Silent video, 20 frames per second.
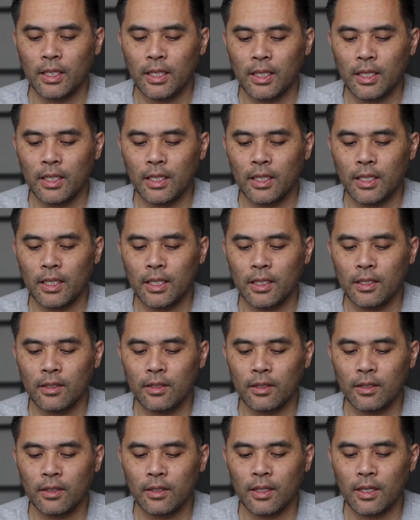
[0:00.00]

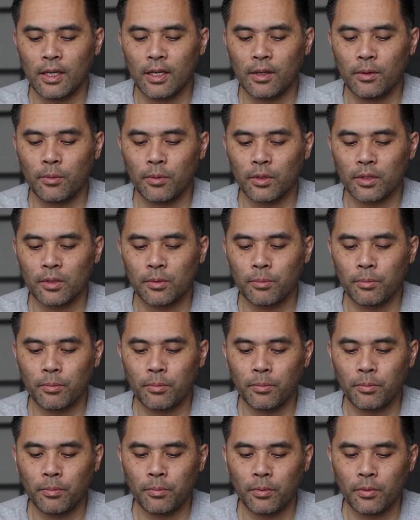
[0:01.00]
And yeah, it works
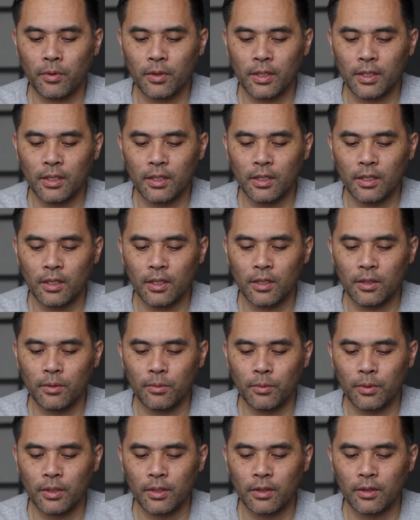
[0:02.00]
pretty good
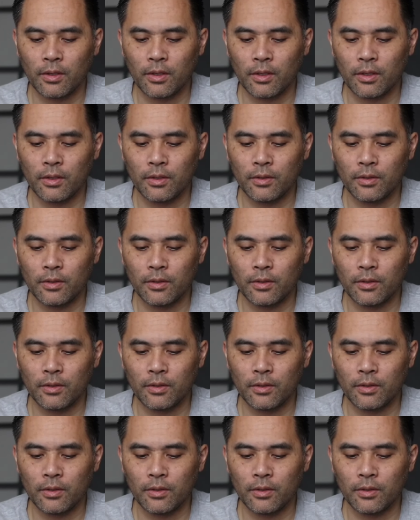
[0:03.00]
with